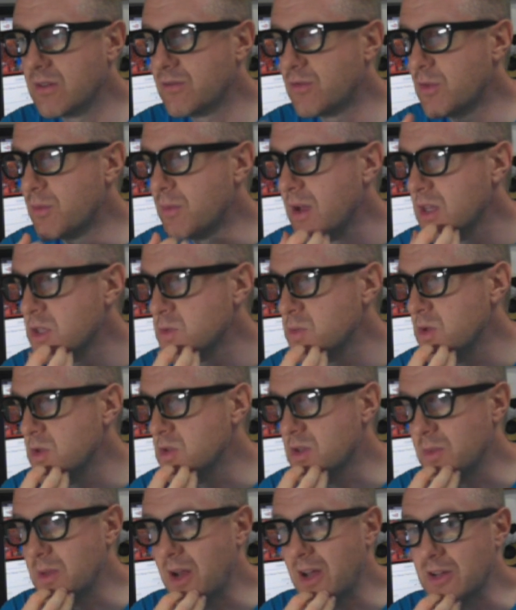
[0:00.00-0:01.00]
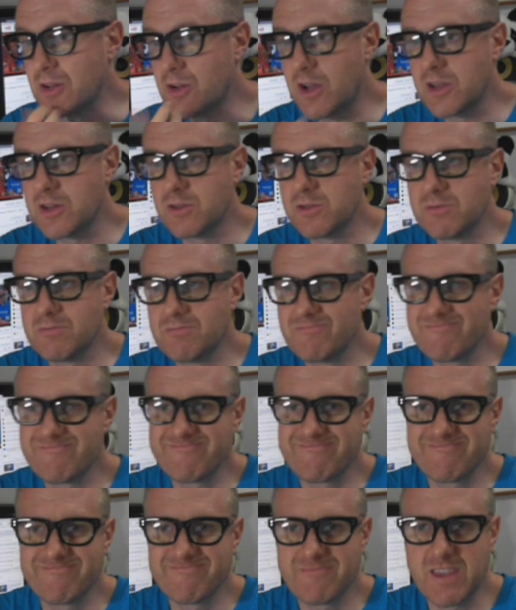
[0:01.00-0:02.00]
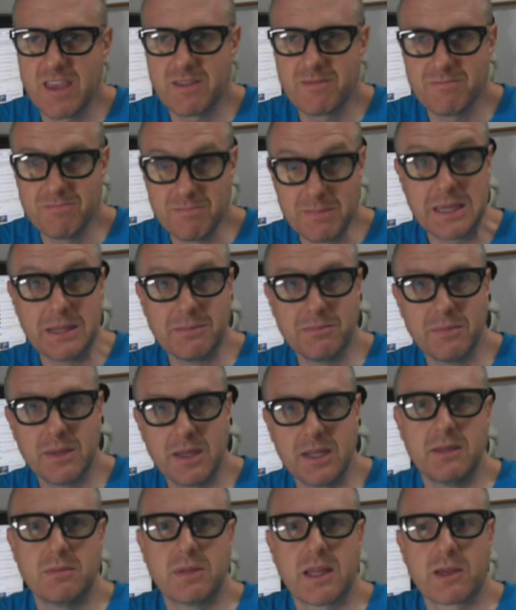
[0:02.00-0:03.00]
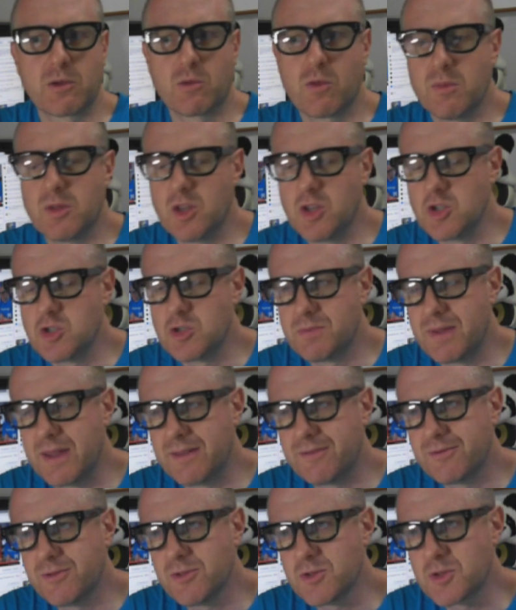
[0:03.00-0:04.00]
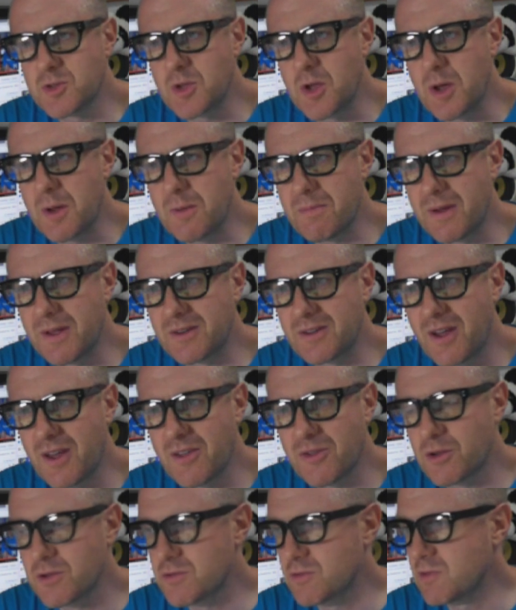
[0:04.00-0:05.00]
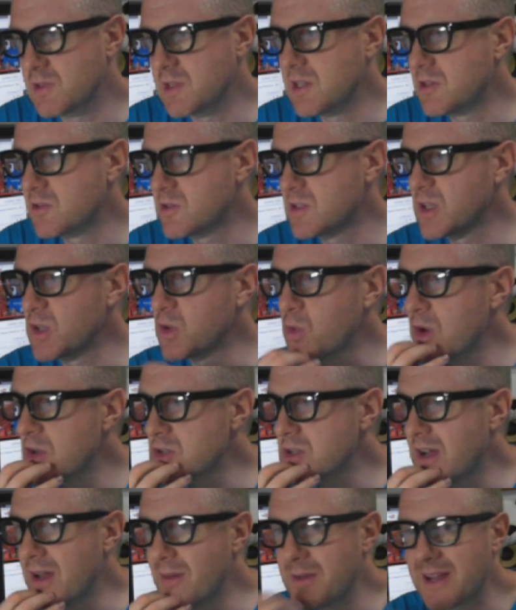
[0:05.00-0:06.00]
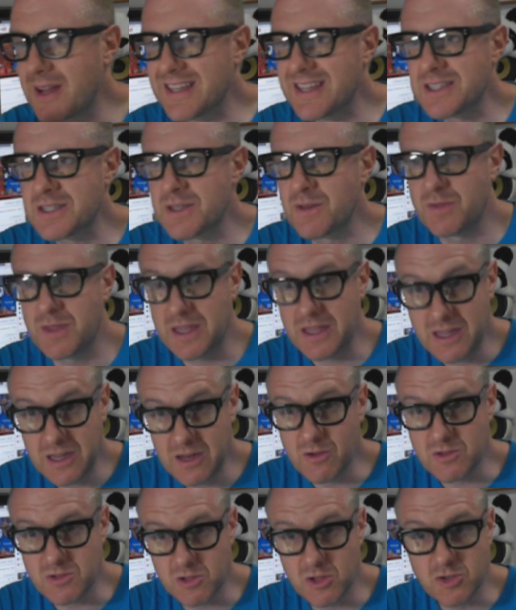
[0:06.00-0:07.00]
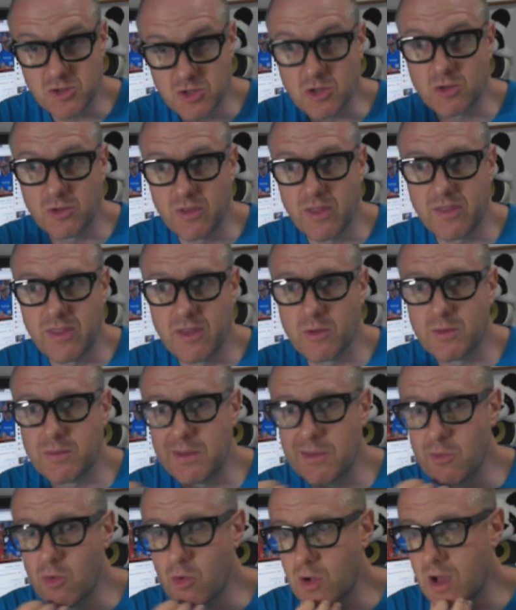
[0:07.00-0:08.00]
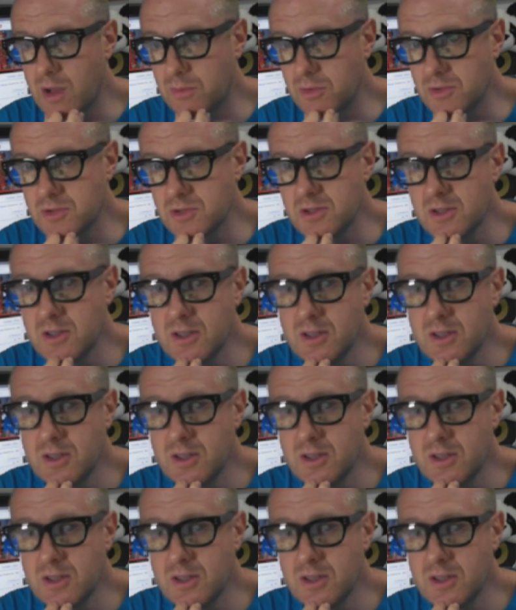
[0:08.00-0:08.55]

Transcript: from my experience, I mean, I don't meet many black women in Japan, full stop, but I thought it was a really interesting question. I mean, I guess if they're here, it's logical that there would be more couples.